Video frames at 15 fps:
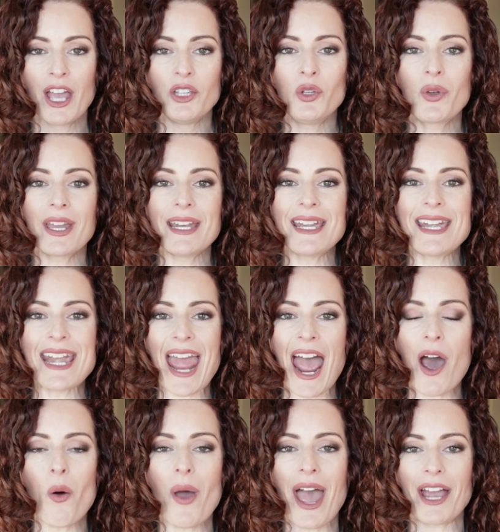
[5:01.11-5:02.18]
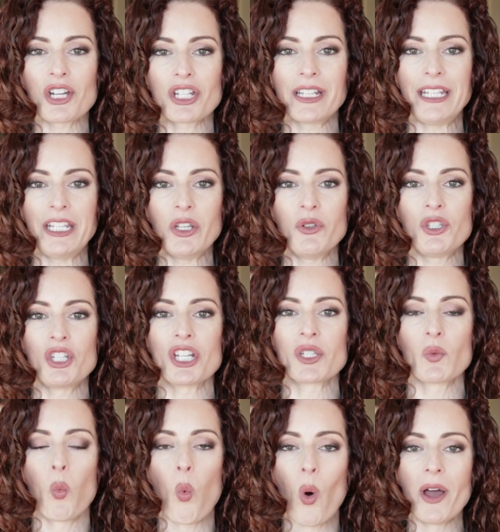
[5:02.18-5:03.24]
you can now actually use
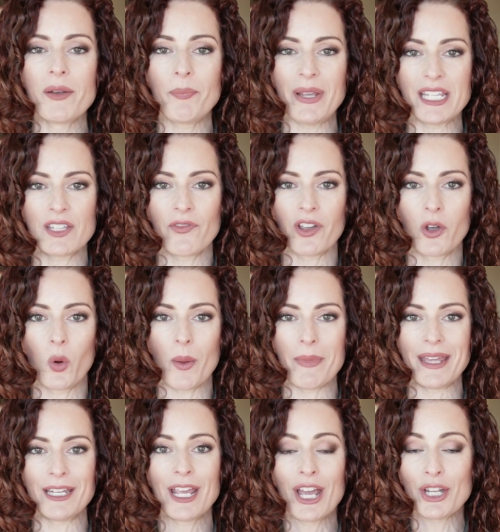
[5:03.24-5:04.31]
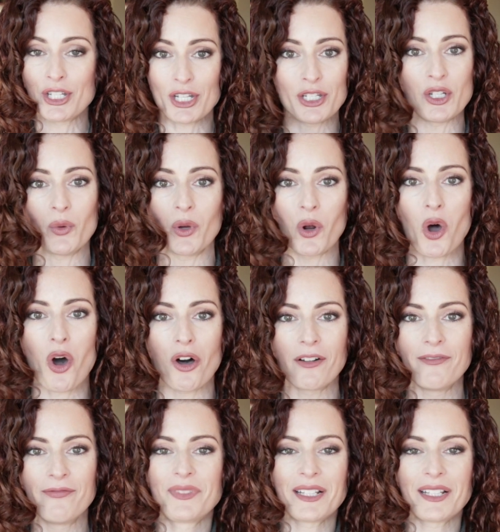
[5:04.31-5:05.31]
just one piece of equipment to do it all.